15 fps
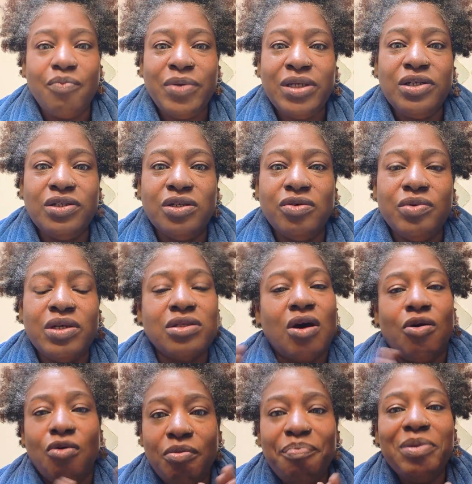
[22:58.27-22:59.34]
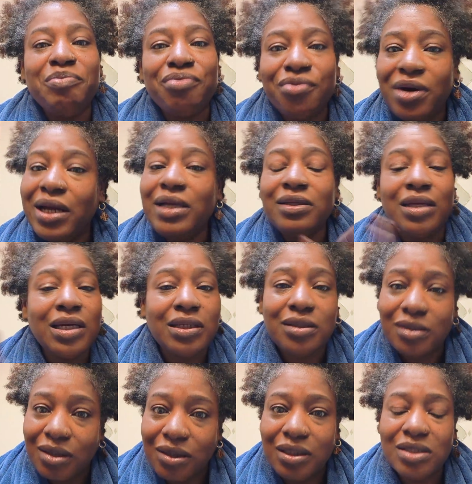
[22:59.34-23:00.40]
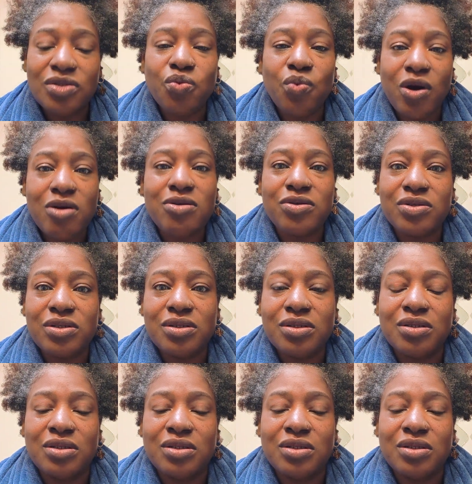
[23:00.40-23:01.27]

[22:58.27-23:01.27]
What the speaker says: we can do is hope and pray that this works.